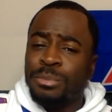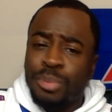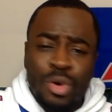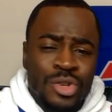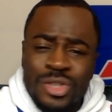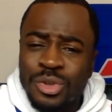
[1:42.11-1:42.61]

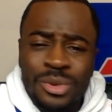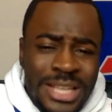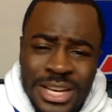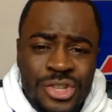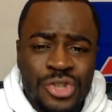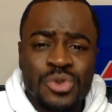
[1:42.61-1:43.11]
Personal
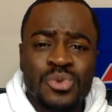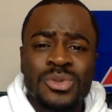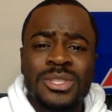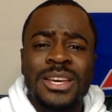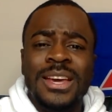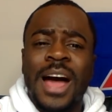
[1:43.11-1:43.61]

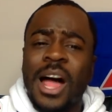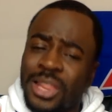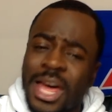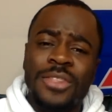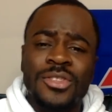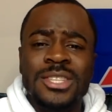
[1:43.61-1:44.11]
issues, a
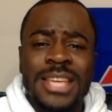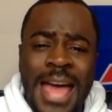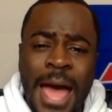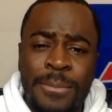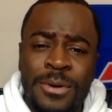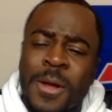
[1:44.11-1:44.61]
lot of things can
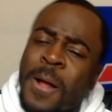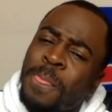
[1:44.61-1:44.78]
happen.